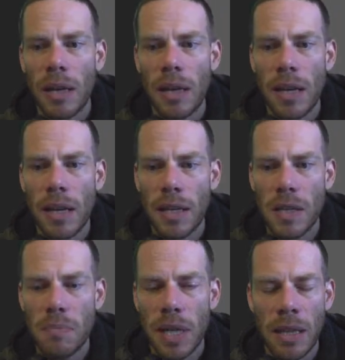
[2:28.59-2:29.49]
clicking
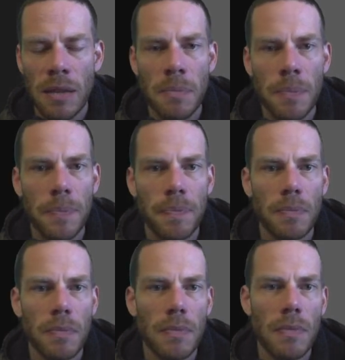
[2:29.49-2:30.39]
this button.
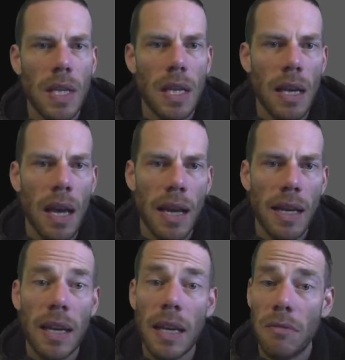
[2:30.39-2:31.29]
I
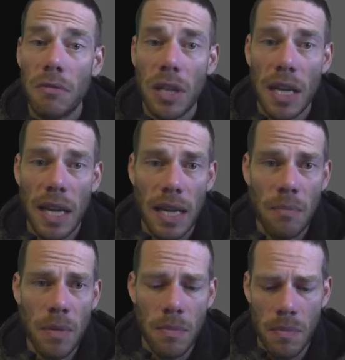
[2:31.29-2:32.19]
can give it a name.